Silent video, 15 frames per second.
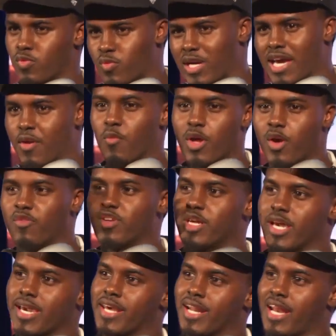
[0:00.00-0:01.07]
kind of went over your
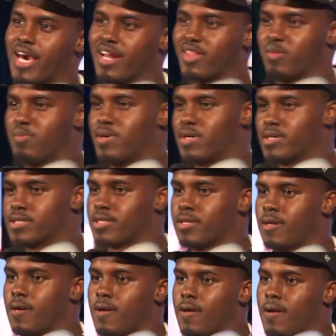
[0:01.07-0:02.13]
head a lot of the bars.
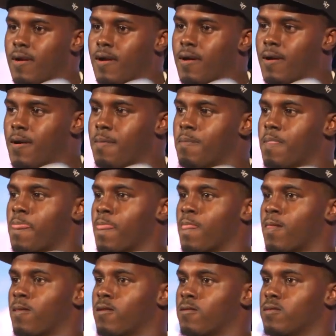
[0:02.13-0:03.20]

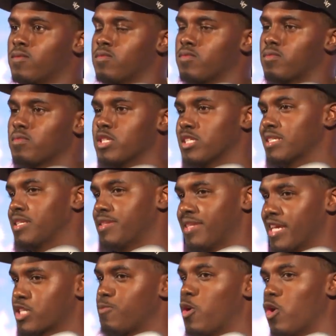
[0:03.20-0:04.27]
But this
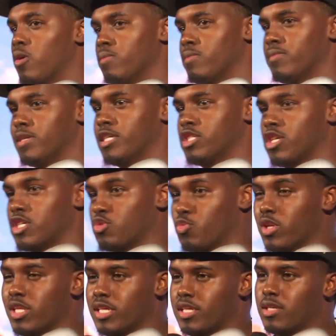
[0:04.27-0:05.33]
next poem is
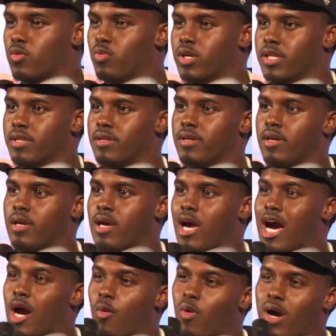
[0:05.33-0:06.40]
really what
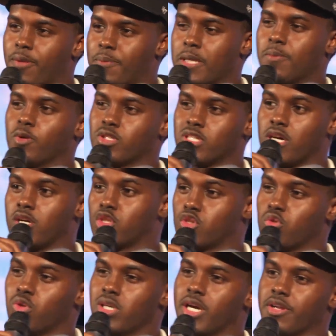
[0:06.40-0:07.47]
I want people to
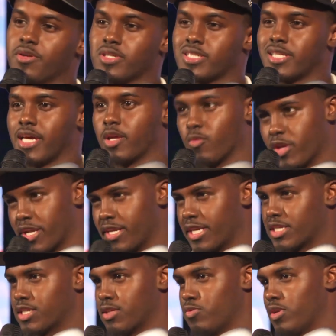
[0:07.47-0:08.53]
truly understand what
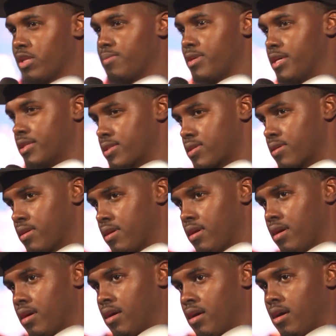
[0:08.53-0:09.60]
addiction really means.
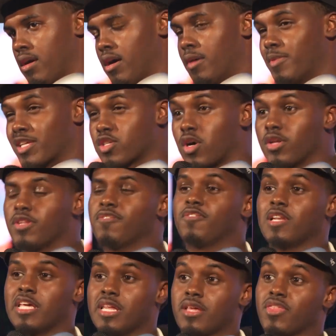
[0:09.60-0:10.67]
And it's called The
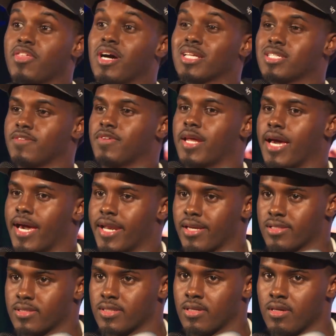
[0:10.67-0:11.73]
Fleeting Thoughts of an
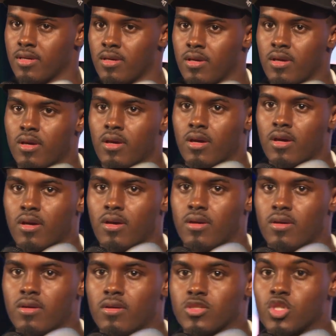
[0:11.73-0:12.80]
Addict.
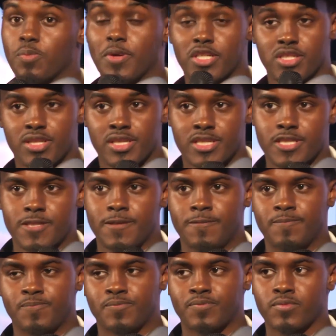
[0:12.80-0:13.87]
So picture
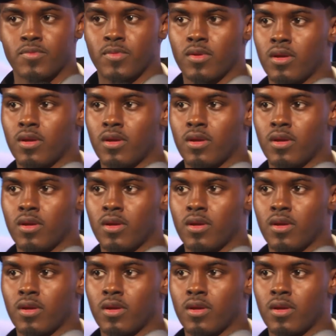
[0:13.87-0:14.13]
this.